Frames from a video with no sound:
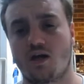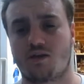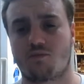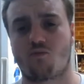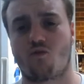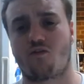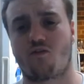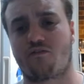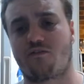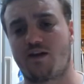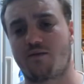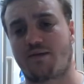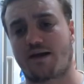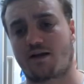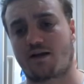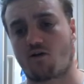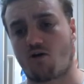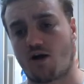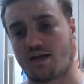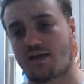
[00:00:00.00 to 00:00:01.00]
The more
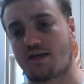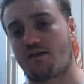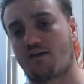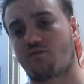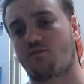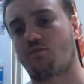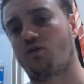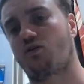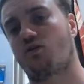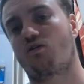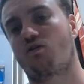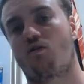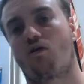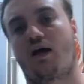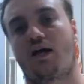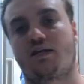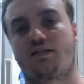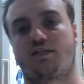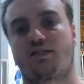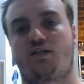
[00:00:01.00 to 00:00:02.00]
feedback I get from you
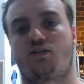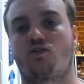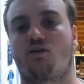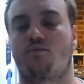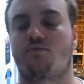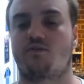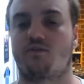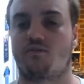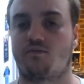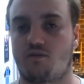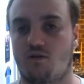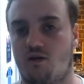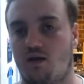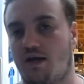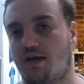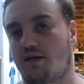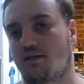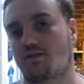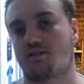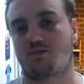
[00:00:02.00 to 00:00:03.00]
guys in terms of
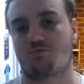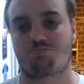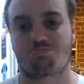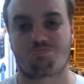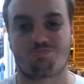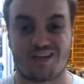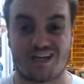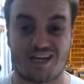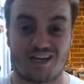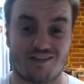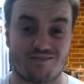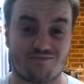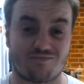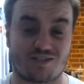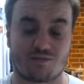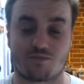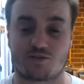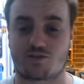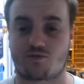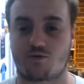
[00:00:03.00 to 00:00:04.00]
likes and
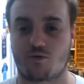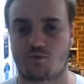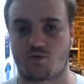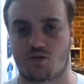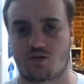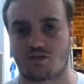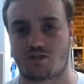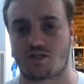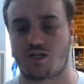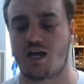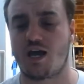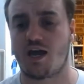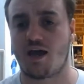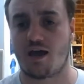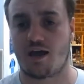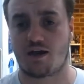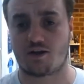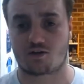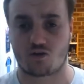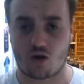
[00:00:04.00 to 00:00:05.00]
subscriptions
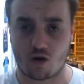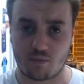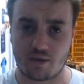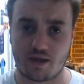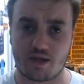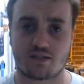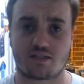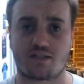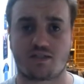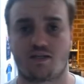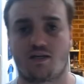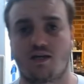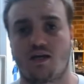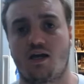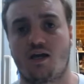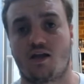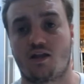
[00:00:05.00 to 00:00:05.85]
and comments,